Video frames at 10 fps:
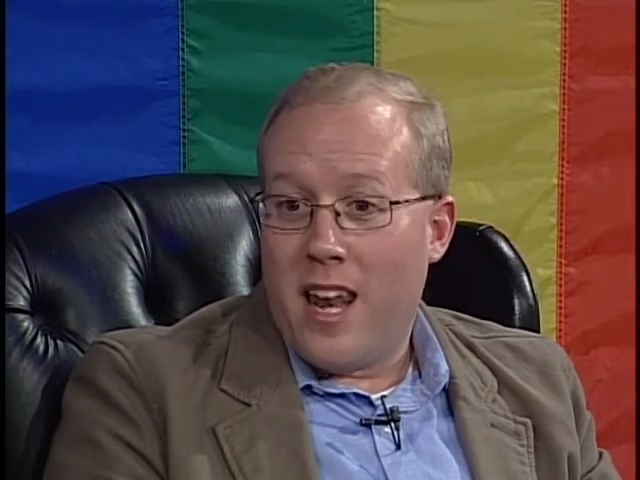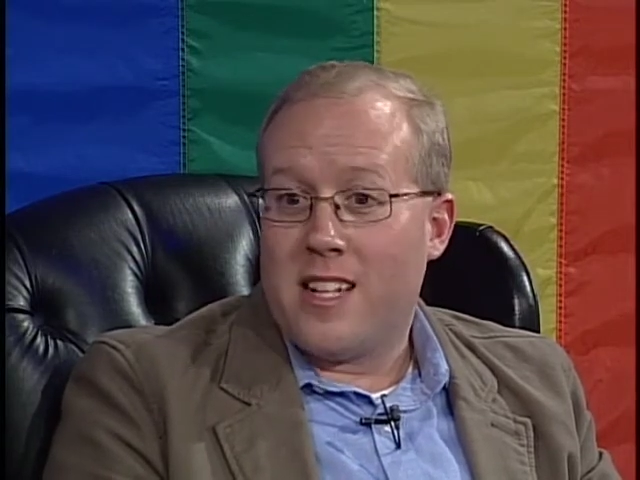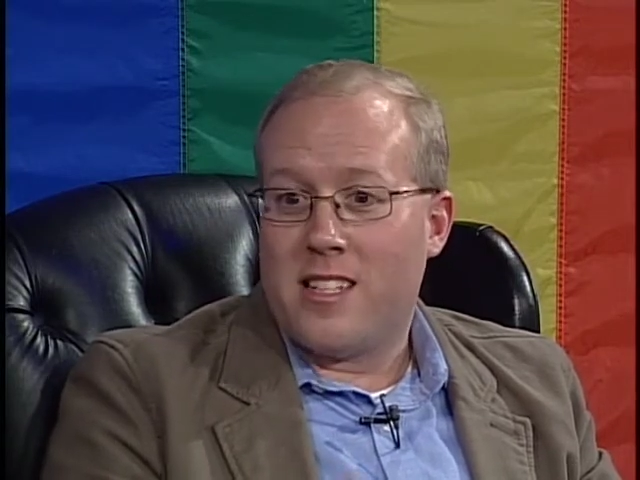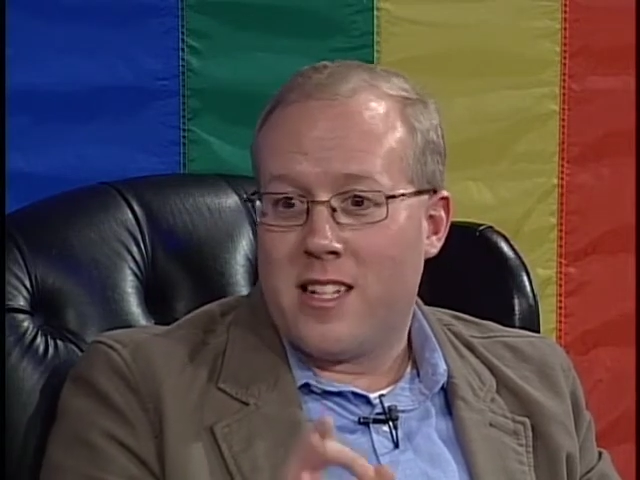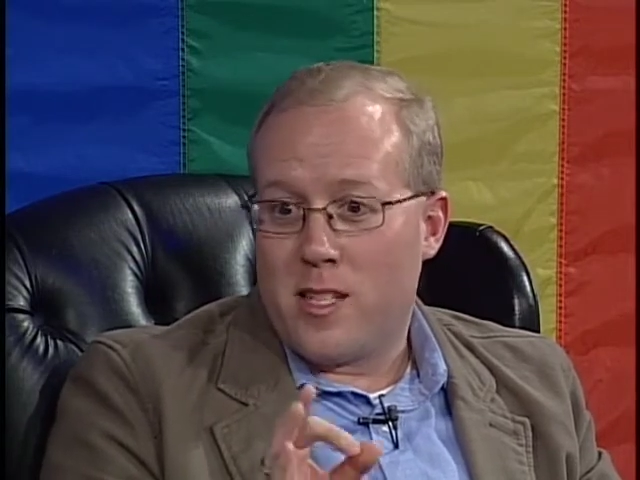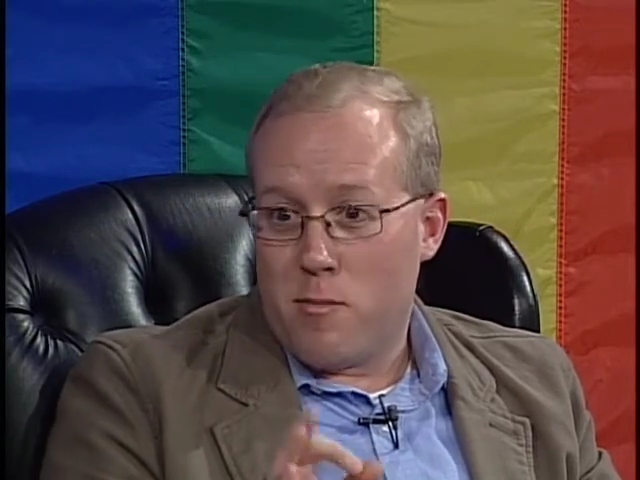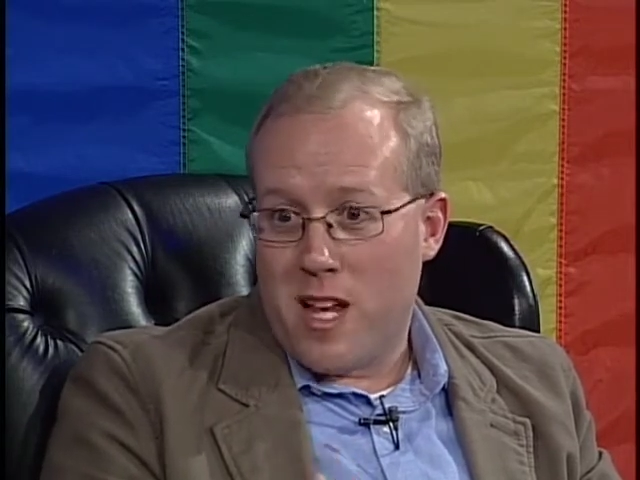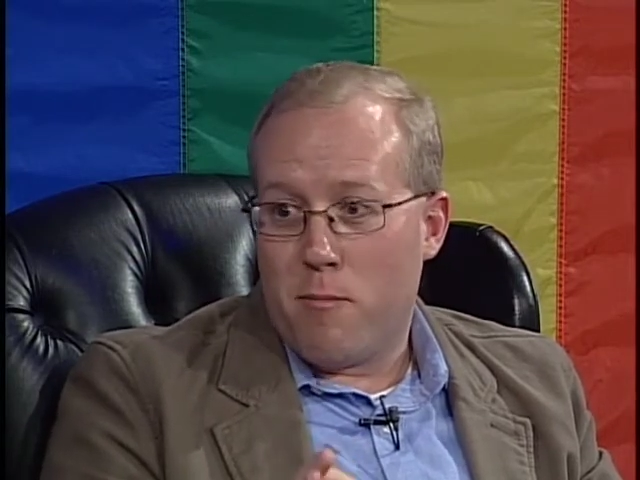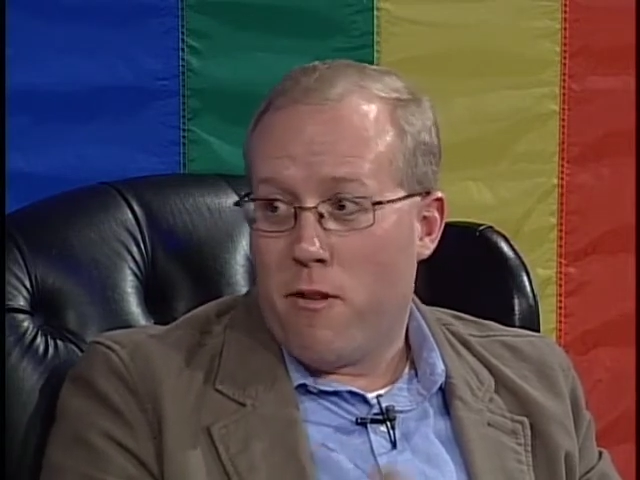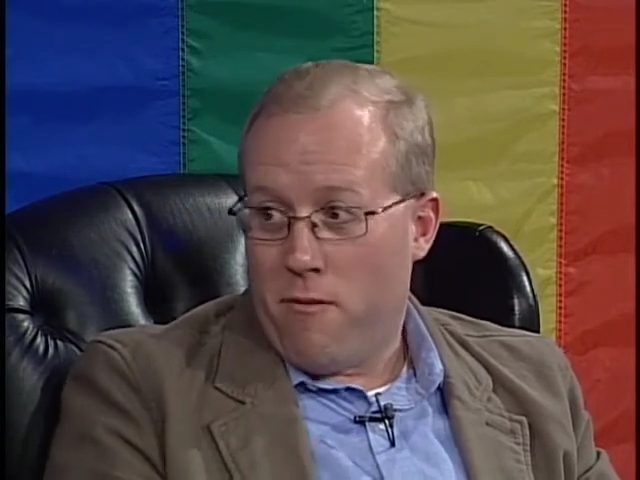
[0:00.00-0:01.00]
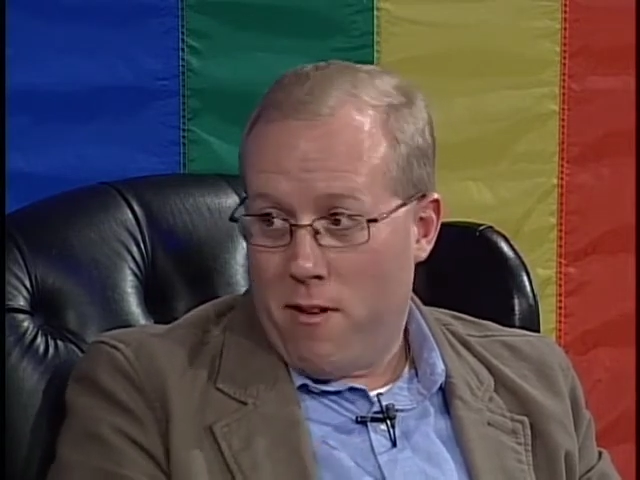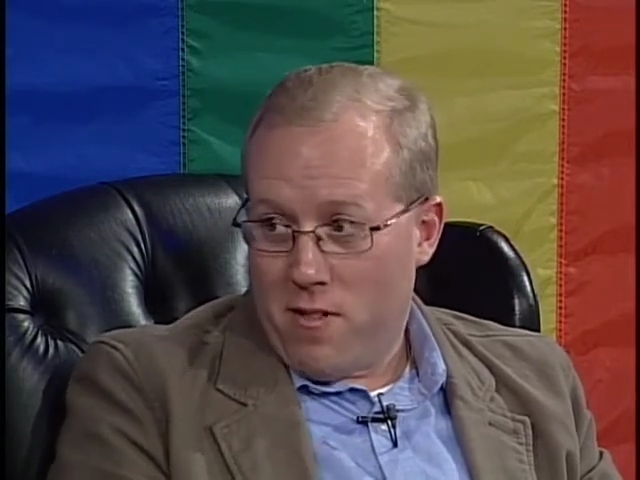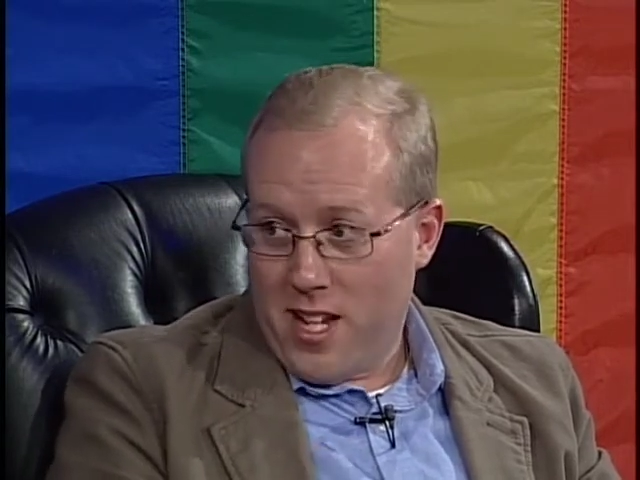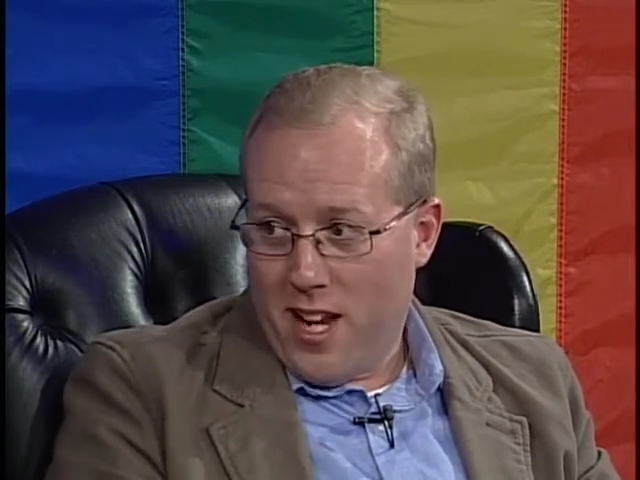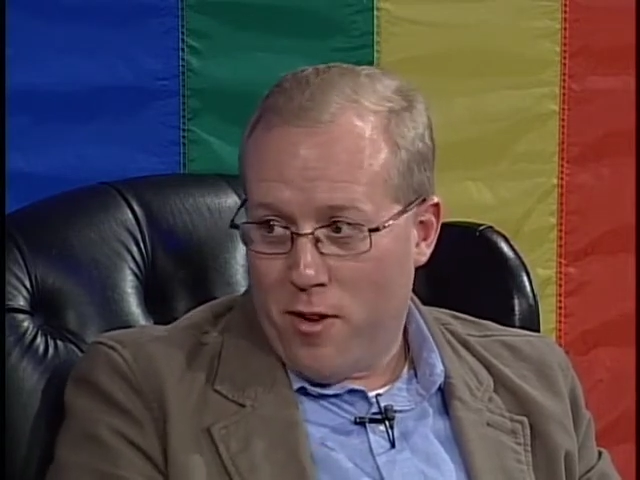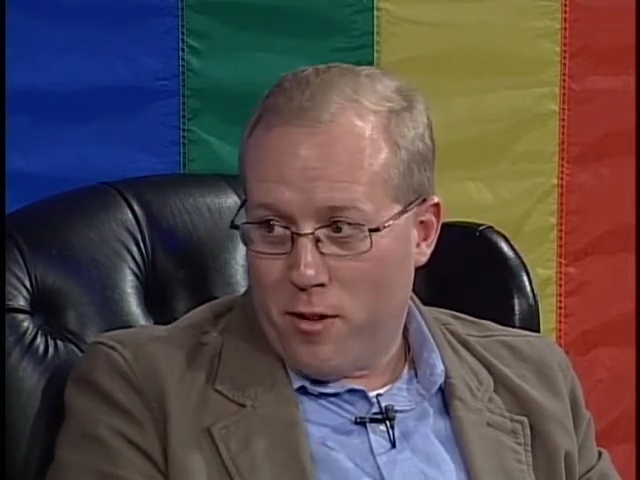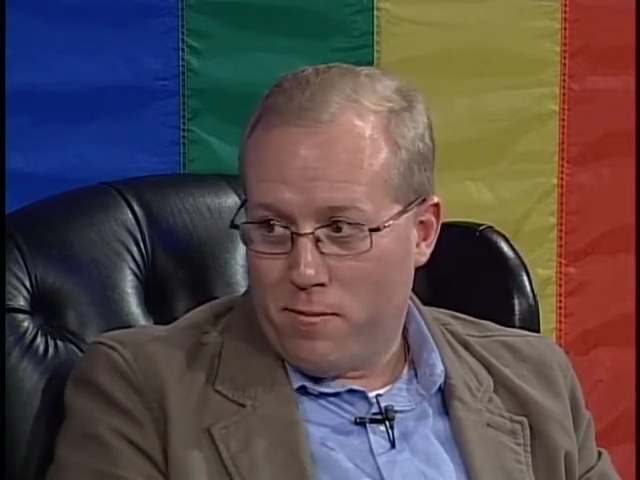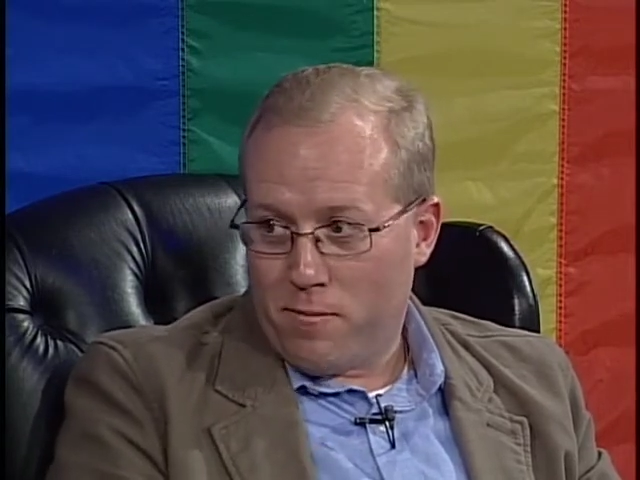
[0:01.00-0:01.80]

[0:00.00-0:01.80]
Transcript: and it's on September 15th.